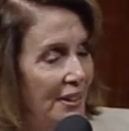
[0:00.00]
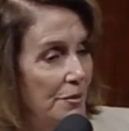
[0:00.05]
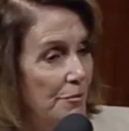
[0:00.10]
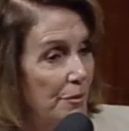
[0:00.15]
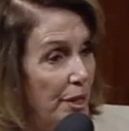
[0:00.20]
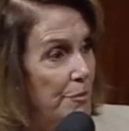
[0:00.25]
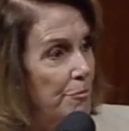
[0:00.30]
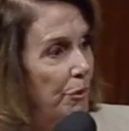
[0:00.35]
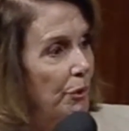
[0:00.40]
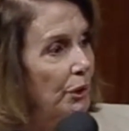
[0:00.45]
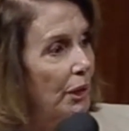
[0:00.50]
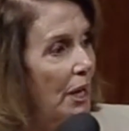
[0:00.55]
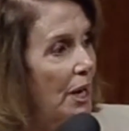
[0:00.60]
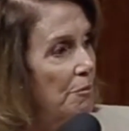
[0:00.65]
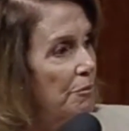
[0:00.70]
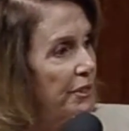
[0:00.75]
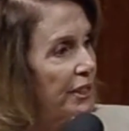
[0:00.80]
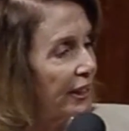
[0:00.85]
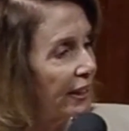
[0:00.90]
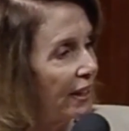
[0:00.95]
People
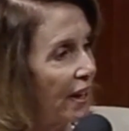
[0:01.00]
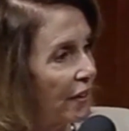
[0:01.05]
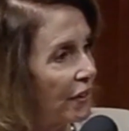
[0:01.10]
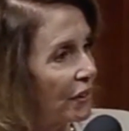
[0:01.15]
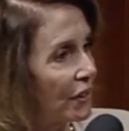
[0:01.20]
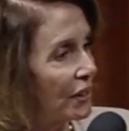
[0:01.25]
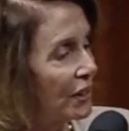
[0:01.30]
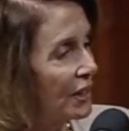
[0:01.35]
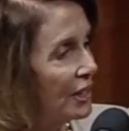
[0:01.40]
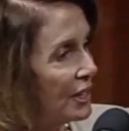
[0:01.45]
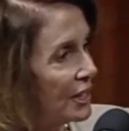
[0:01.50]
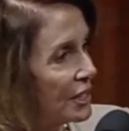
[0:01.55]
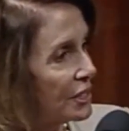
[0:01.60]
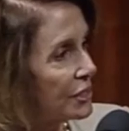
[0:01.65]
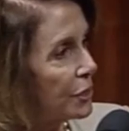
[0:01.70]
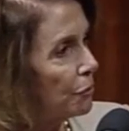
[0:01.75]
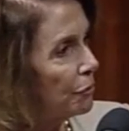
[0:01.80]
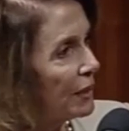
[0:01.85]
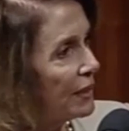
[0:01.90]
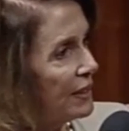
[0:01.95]
come together.
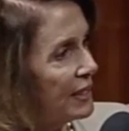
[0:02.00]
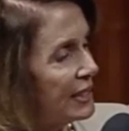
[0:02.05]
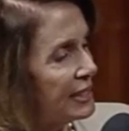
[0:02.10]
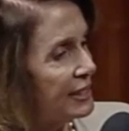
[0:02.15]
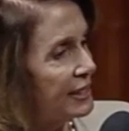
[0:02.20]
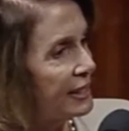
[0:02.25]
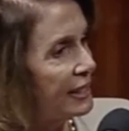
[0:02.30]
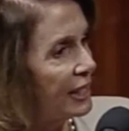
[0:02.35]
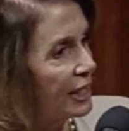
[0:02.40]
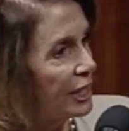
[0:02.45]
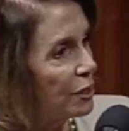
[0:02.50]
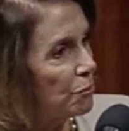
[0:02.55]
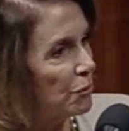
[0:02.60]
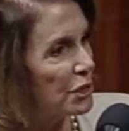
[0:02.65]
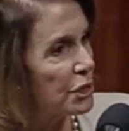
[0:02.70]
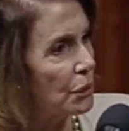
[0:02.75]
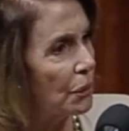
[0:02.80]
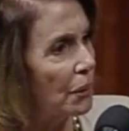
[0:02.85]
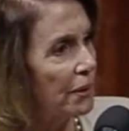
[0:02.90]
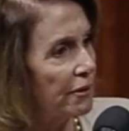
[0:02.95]
So when this team
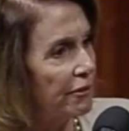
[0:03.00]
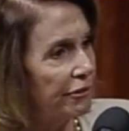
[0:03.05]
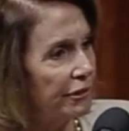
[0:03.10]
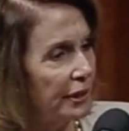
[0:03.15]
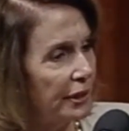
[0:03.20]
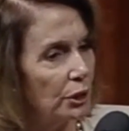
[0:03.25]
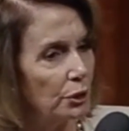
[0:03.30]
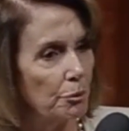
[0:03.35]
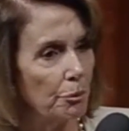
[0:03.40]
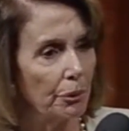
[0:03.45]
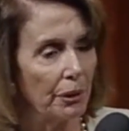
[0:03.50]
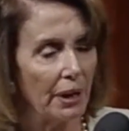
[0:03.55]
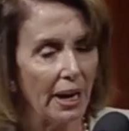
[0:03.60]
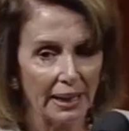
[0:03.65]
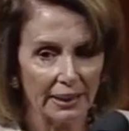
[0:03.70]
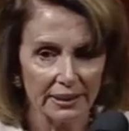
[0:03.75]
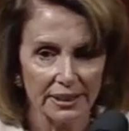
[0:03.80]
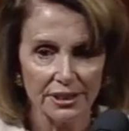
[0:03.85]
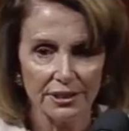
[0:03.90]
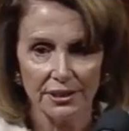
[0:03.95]
was on the field
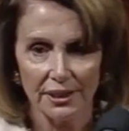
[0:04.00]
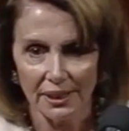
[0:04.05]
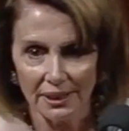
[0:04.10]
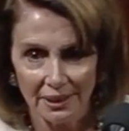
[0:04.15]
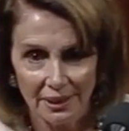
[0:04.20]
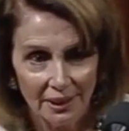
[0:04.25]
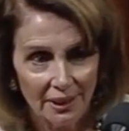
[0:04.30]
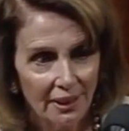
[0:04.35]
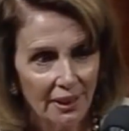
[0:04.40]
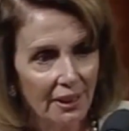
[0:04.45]
practicing